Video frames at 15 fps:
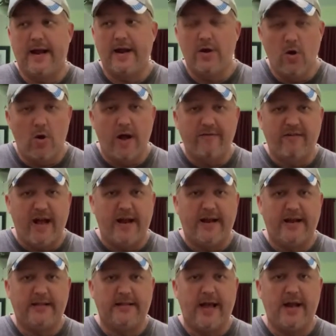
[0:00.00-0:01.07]
I know I've got to
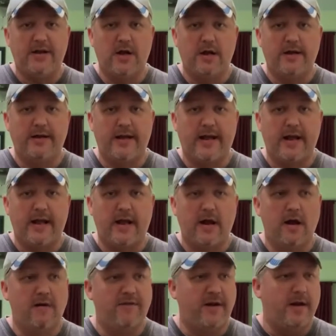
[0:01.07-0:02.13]
get that done and taken
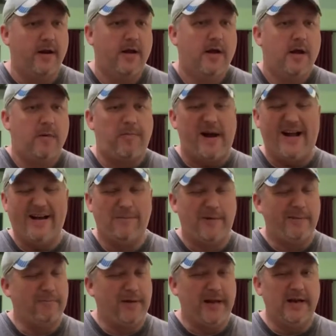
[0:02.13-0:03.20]
care of, and kind
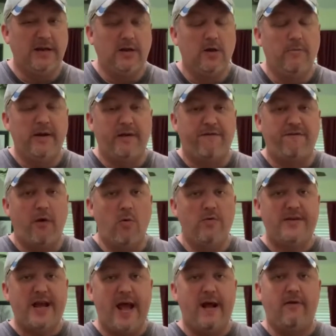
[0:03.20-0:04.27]
of playing a little bit of
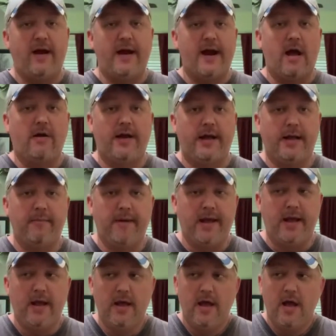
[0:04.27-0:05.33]
phone tag right now to get
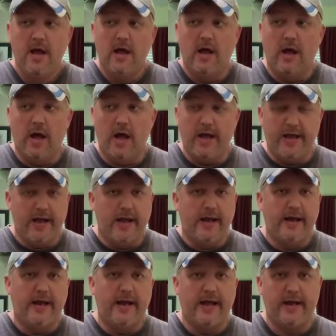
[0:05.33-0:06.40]
me in
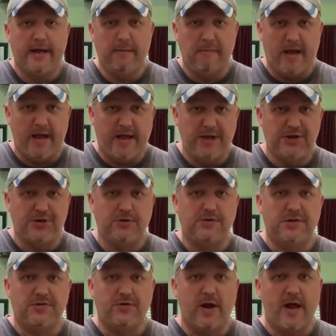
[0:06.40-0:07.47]
and get my issues
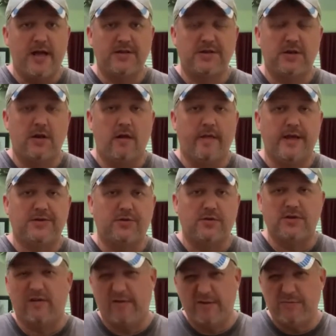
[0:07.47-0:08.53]
addressed and all that sort of
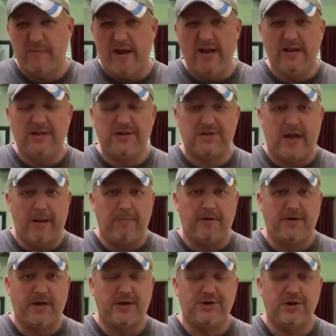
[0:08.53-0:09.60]
stuff. It's mainly just
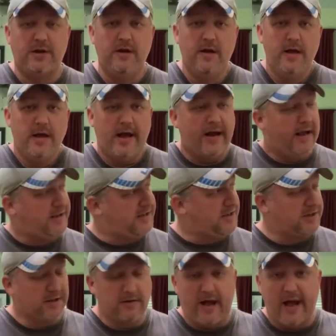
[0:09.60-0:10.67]
hypertension. And
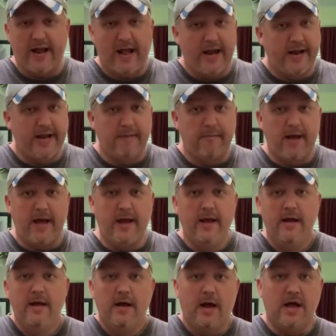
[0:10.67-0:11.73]
still, I got to get my
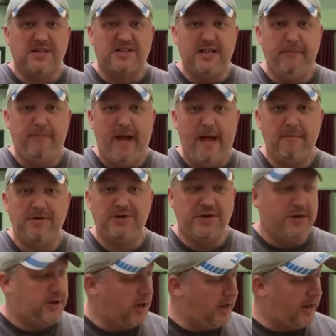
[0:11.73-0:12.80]
CPAP
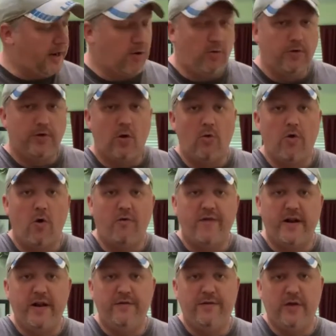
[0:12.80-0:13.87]
machine done. I don't know if
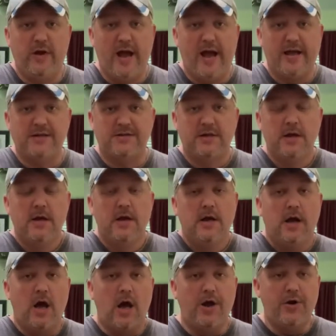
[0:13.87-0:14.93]
any of you guys
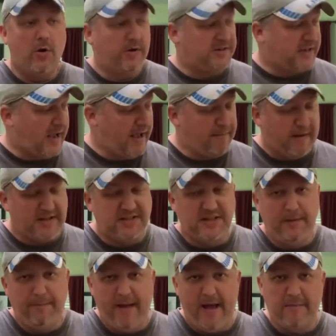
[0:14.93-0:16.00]
noticed I had my
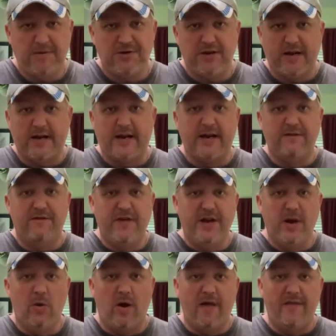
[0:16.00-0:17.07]
CPAP machine. I did a
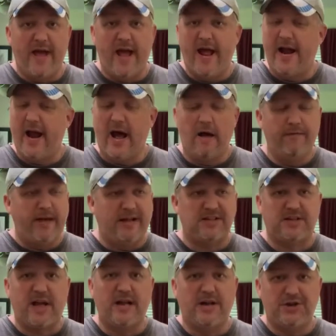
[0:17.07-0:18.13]
video on that and how that's
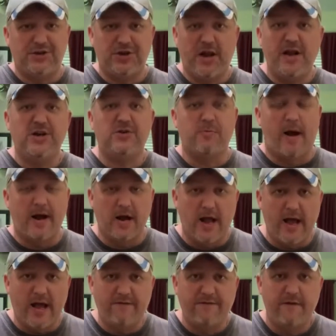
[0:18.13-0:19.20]
kind of changed my
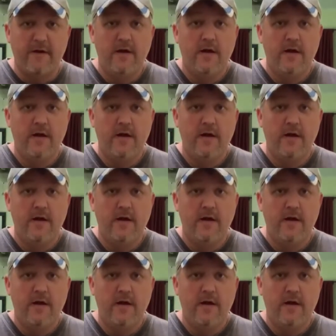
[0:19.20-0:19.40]
life.